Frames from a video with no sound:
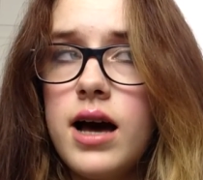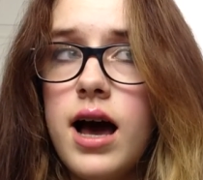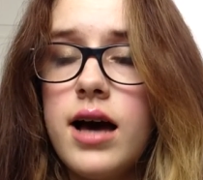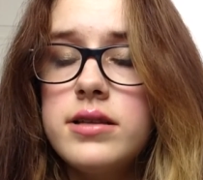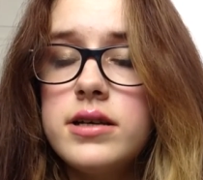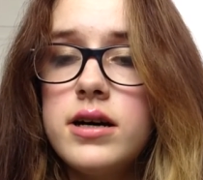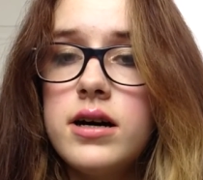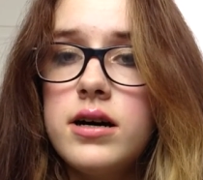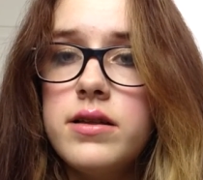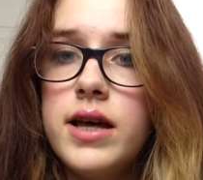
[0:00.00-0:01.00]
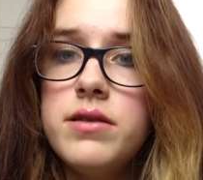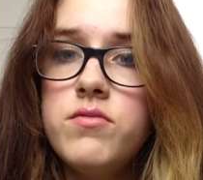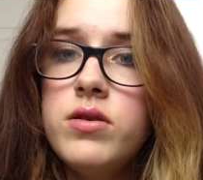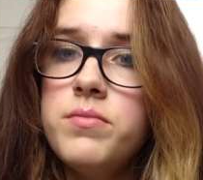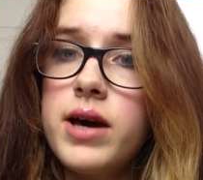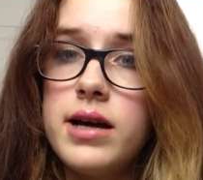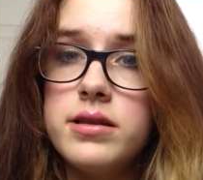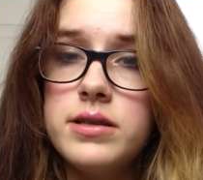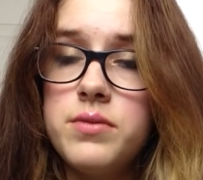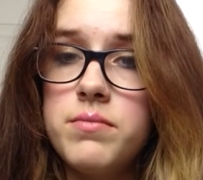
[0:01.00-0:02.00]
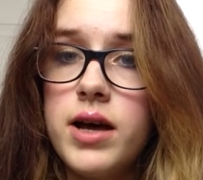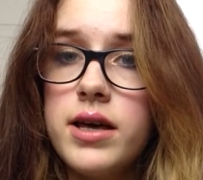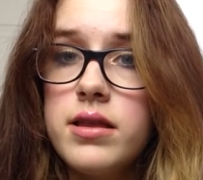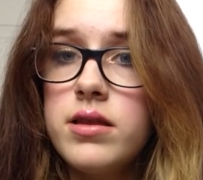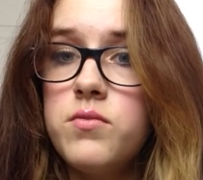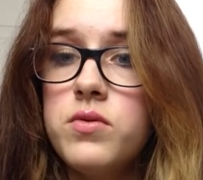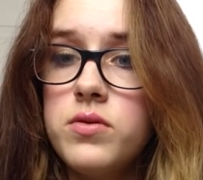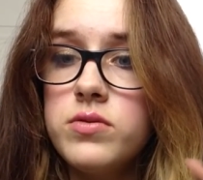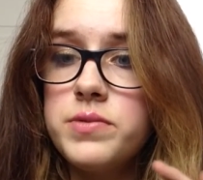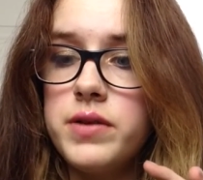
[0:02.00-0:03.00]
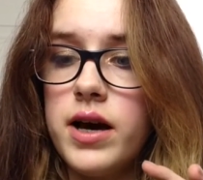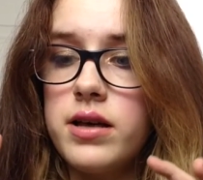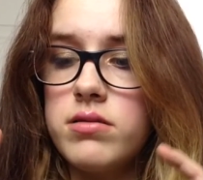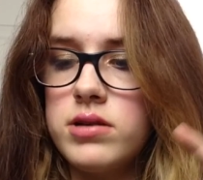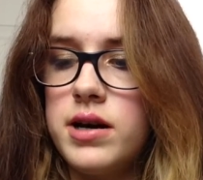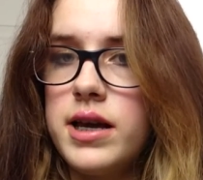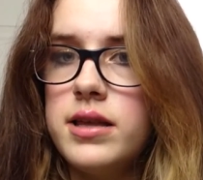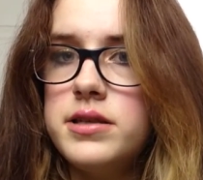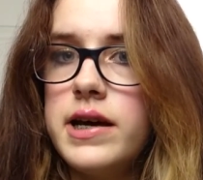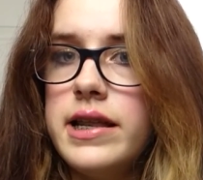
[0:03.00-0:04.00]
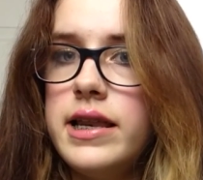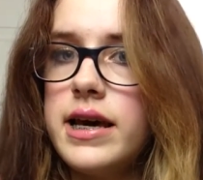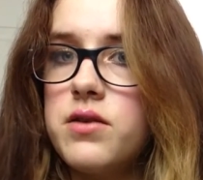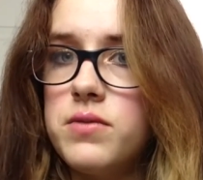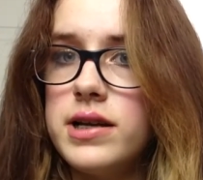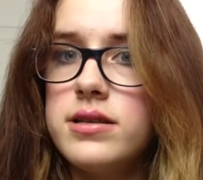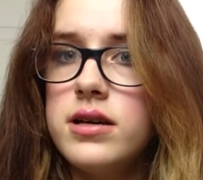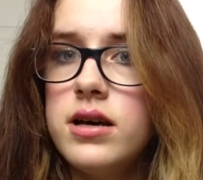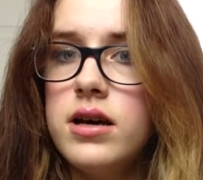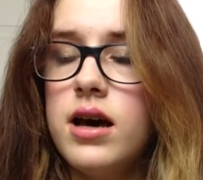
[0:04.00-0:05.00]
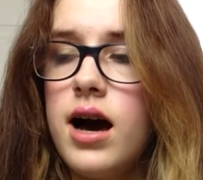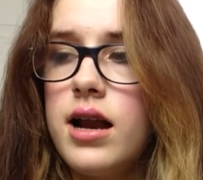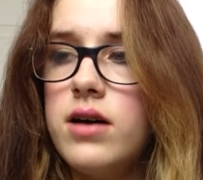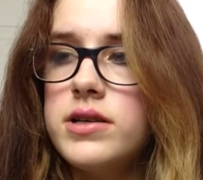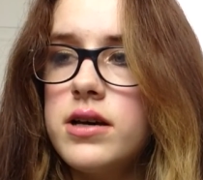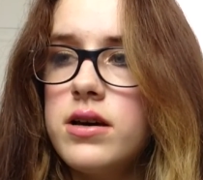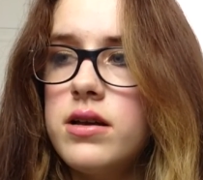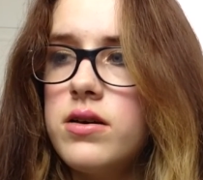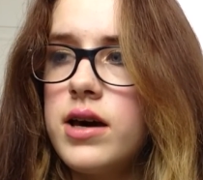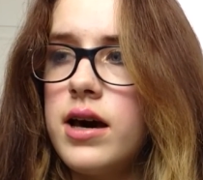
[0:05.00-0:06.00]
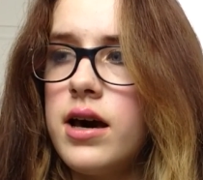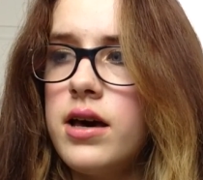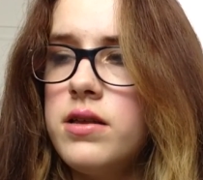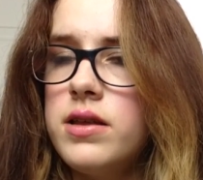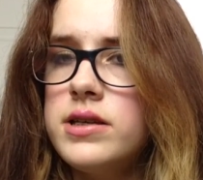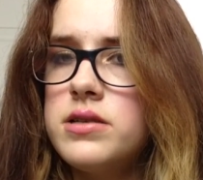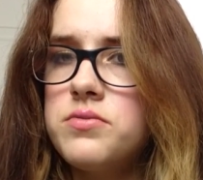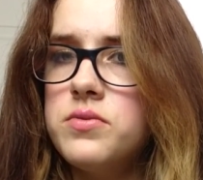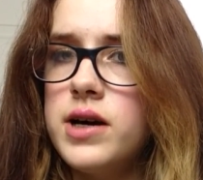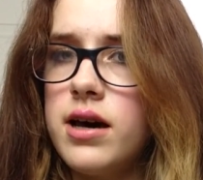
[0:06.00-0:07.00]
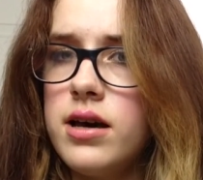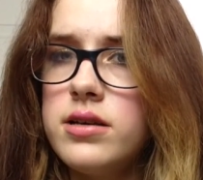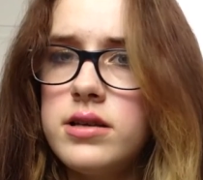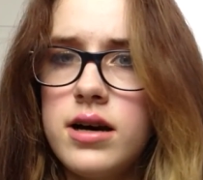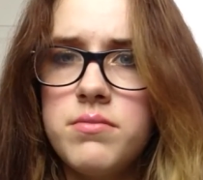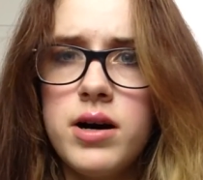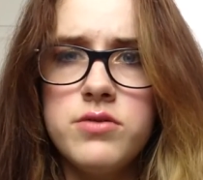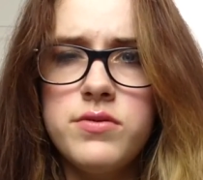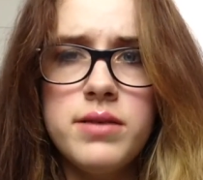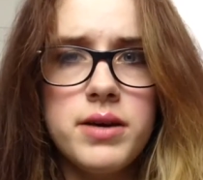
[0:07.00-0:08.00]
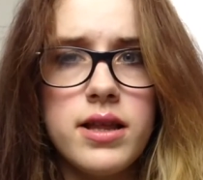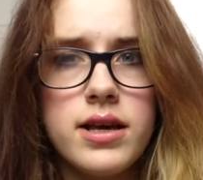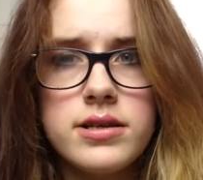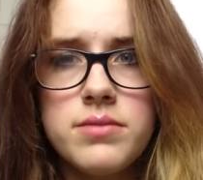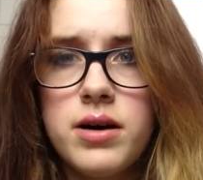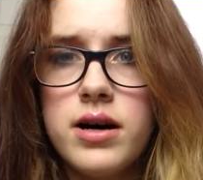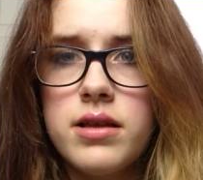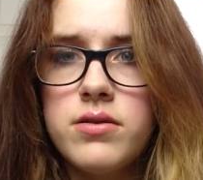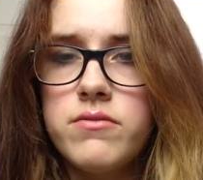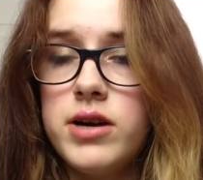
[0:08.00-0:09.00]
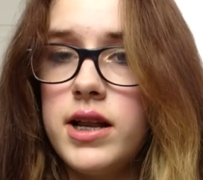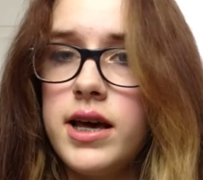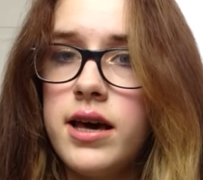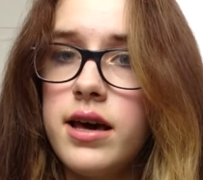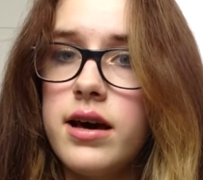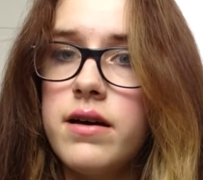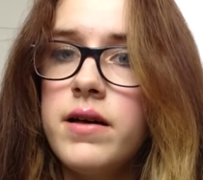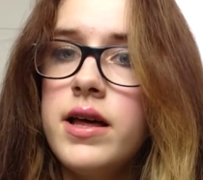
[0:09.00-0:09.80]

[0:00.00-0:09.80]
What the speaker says: And then the room began to swim. Like, the walls were like turning into liquid. And I was like going, okay, this is weird. Am I dreaming this? Am I not really here?